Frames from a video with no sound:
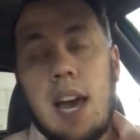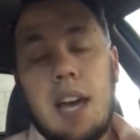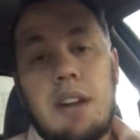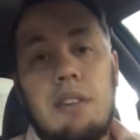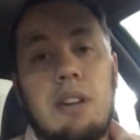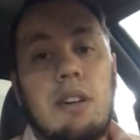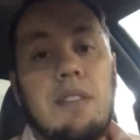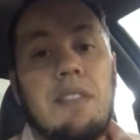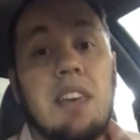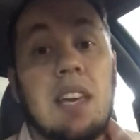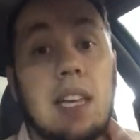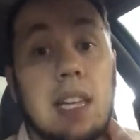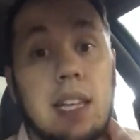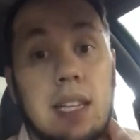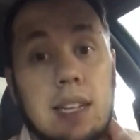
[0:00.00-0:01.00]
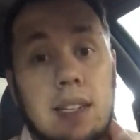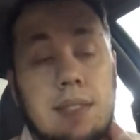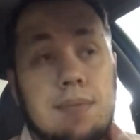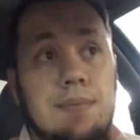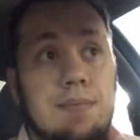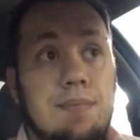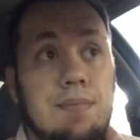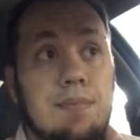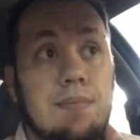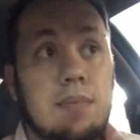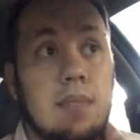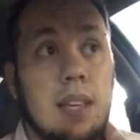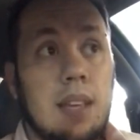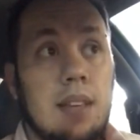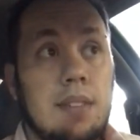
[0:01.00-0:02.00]
I don't know if he can,
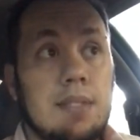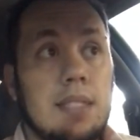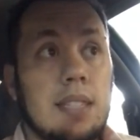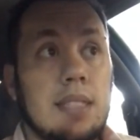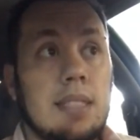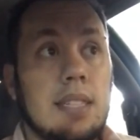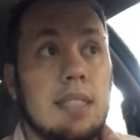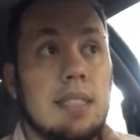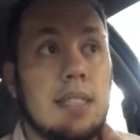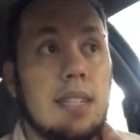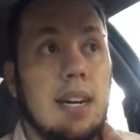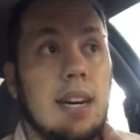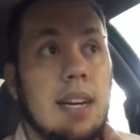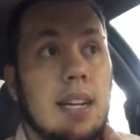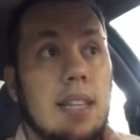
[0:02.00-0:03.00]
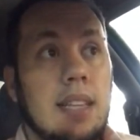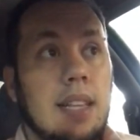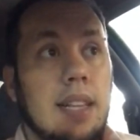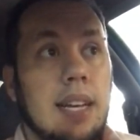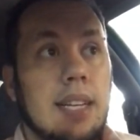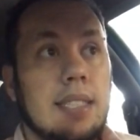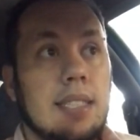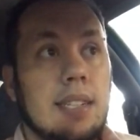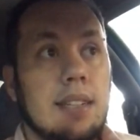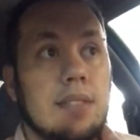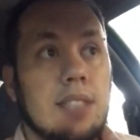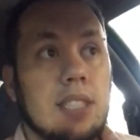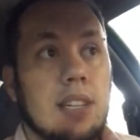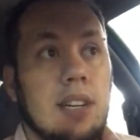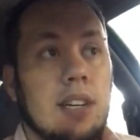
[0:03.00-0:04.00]
if since he's not in the last year of
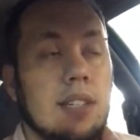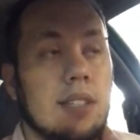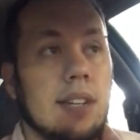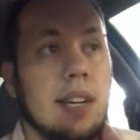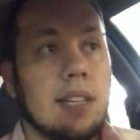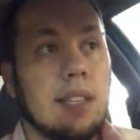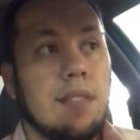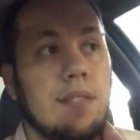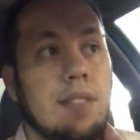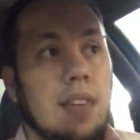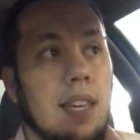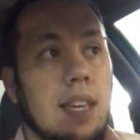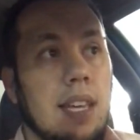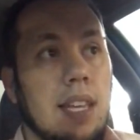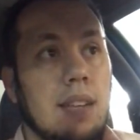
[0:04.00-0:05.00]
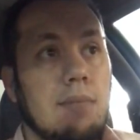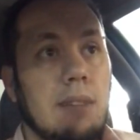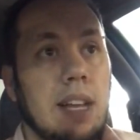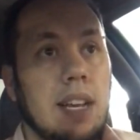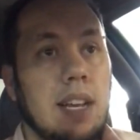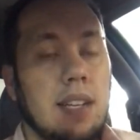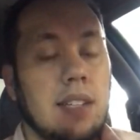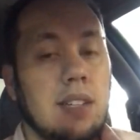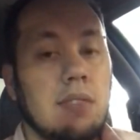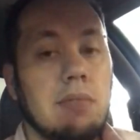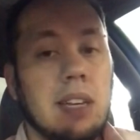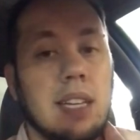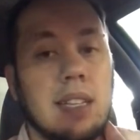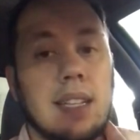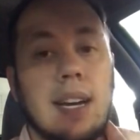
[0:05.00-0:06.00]
his contract, if he can wait until
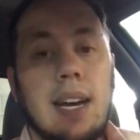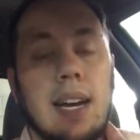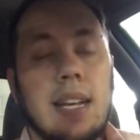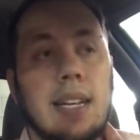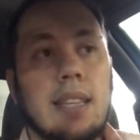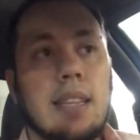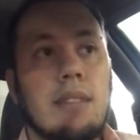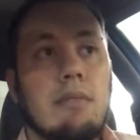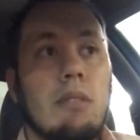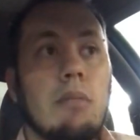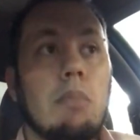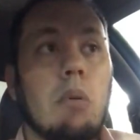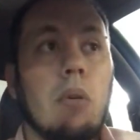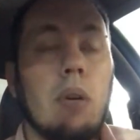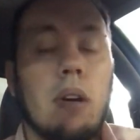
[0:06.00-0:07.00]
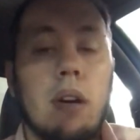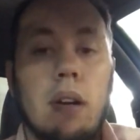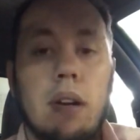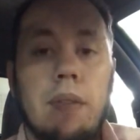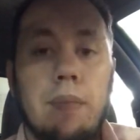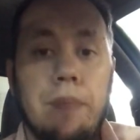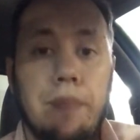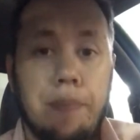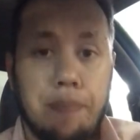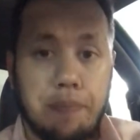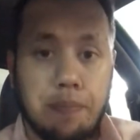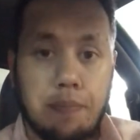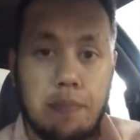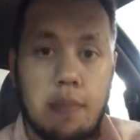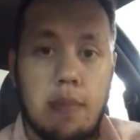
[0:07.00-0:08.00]
week 9 and then report
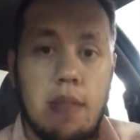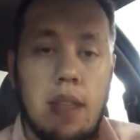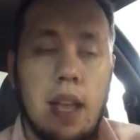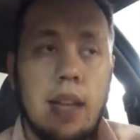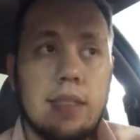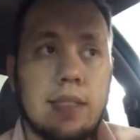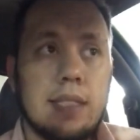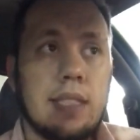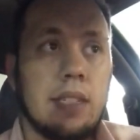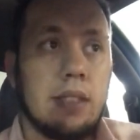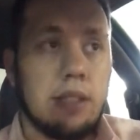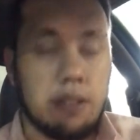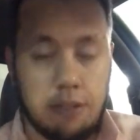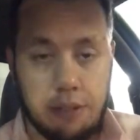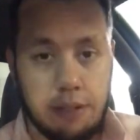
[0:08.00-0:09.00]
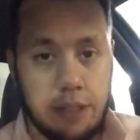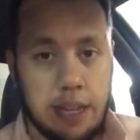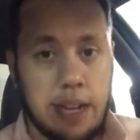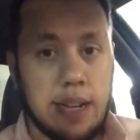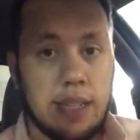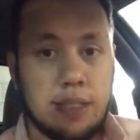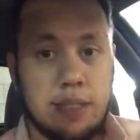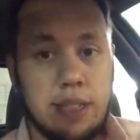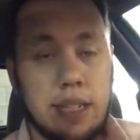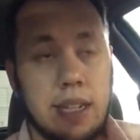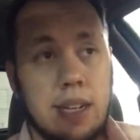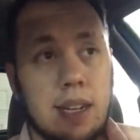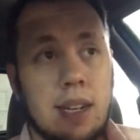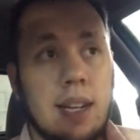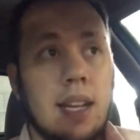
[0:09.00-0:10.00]
and still accrue that extra
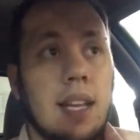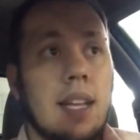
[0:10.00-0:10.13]
year.